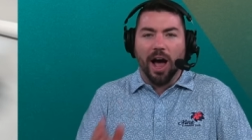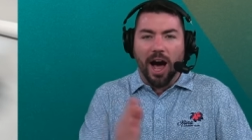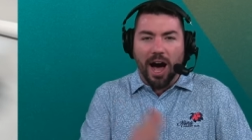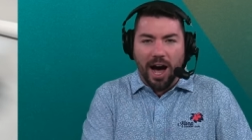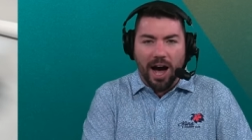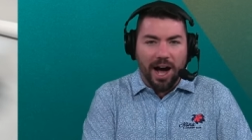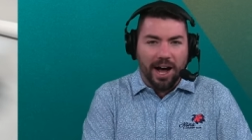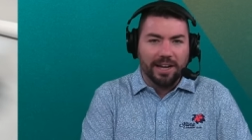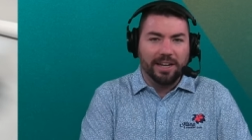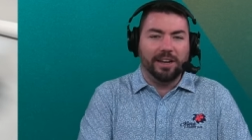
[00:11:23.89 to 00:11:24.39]

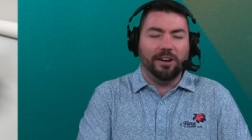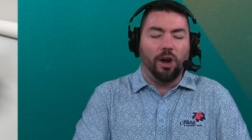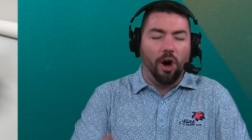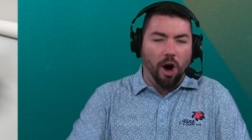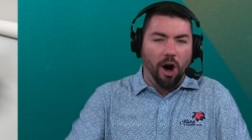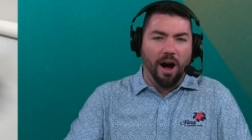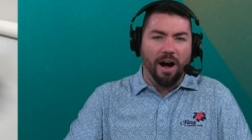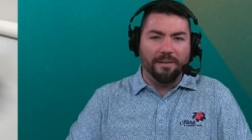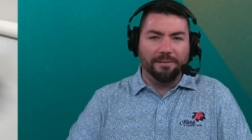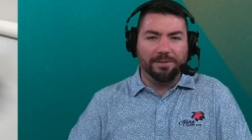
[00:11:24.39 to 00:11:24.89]
On and
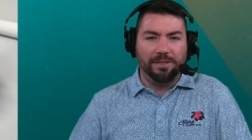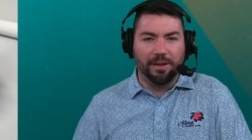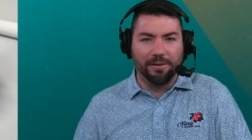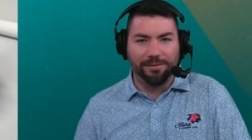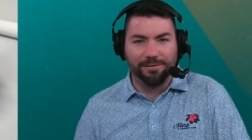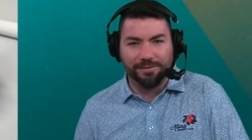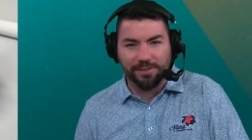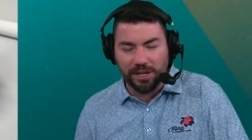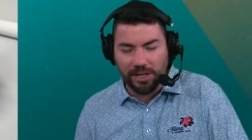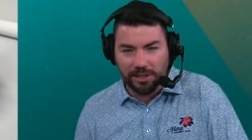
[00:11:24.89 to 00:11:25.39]
off the
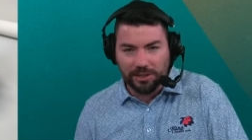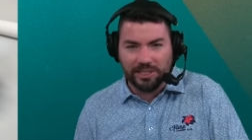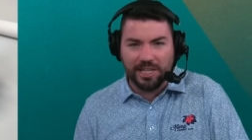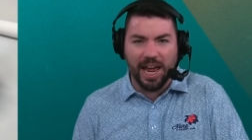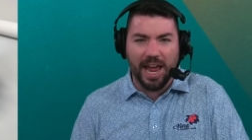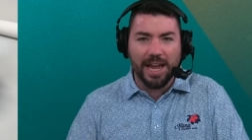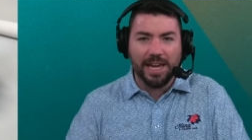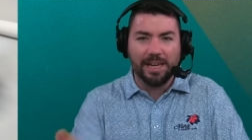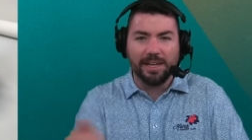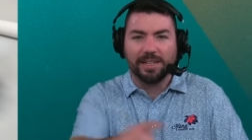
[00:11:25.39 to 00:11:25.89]
field,
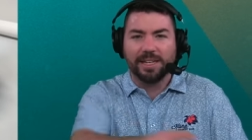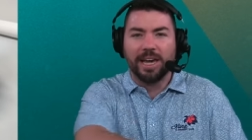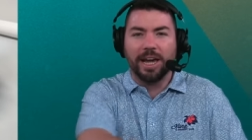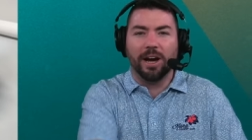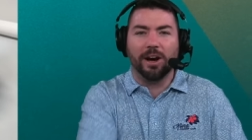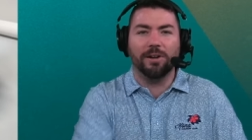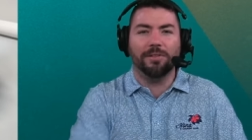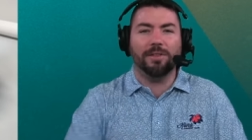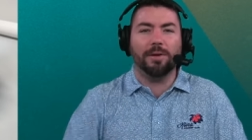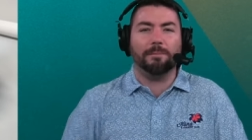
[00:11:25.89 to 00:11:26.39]
taking
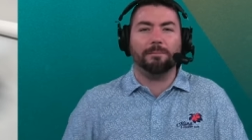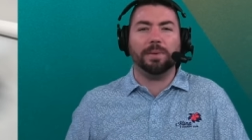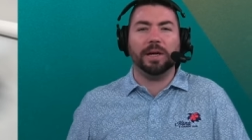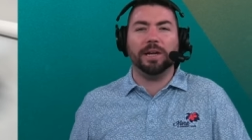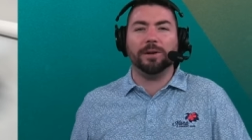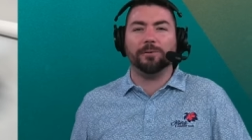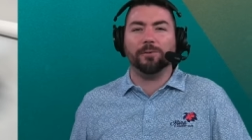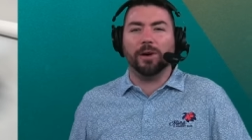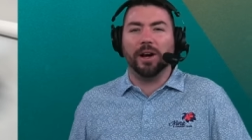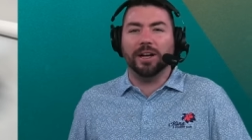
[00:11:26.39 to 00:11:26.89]
care of the
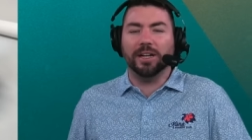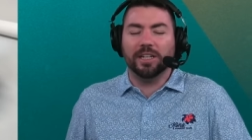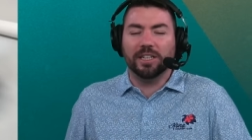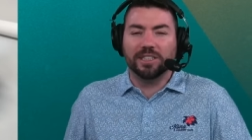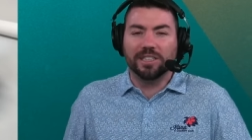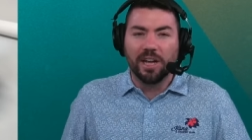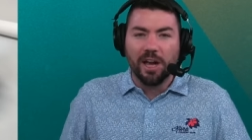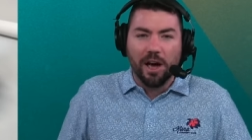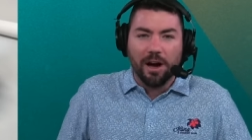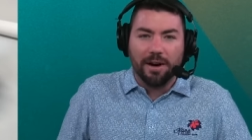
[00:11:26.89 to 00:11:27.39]
beat
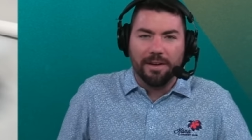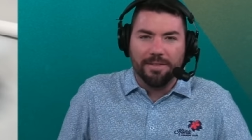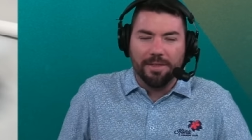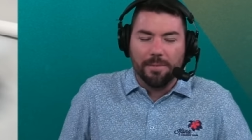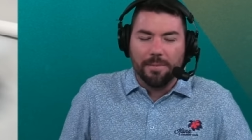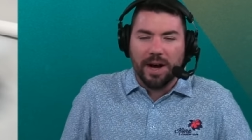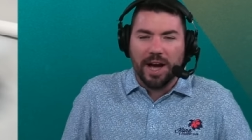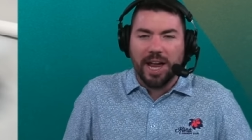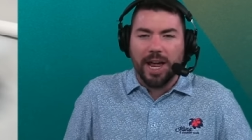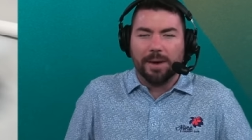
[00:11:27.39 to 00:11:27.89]
writers of the
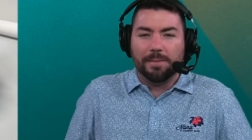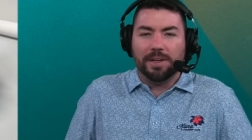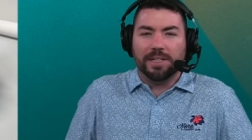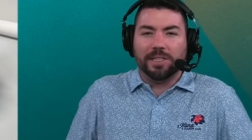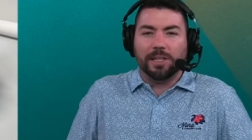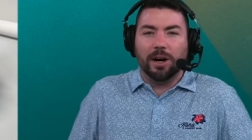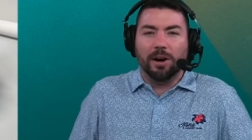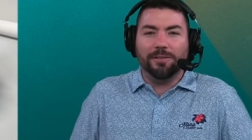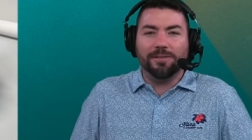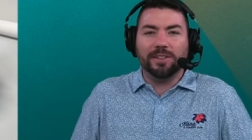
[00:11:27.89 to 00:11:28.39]
Miami
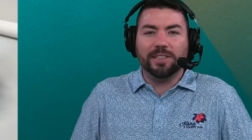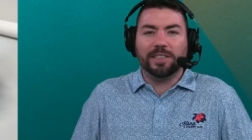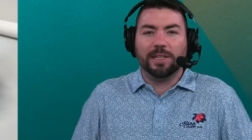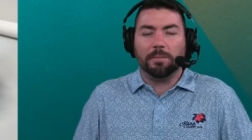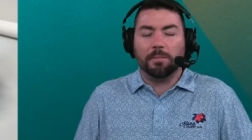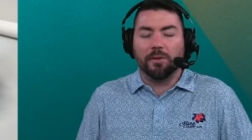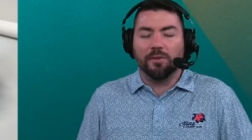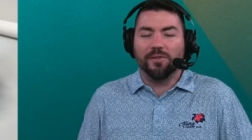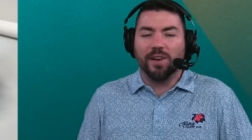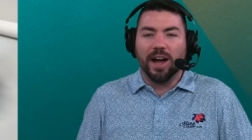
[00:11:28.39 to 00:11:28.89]
Dolphins
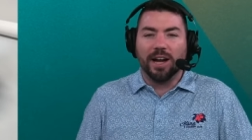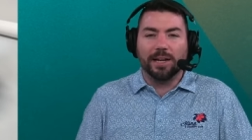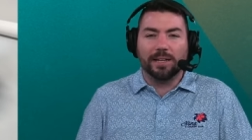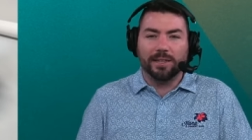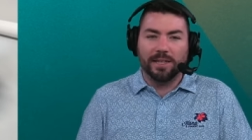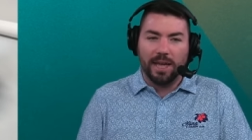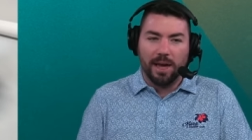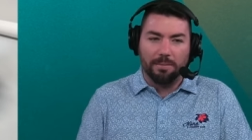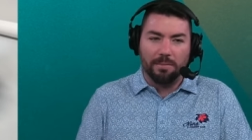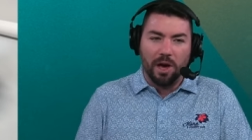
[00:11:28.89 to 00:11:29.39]
and providing
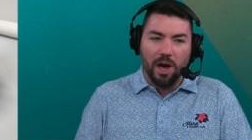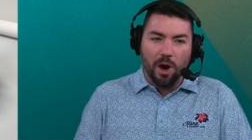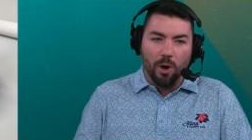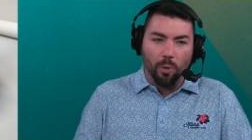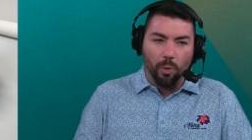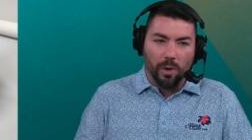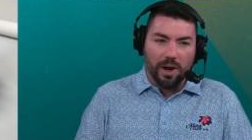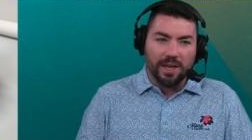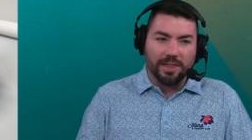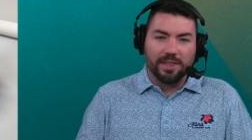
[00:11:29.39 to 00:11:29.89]
them
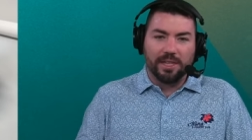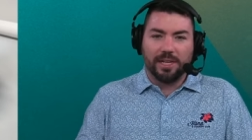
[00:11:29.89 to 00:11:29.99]
with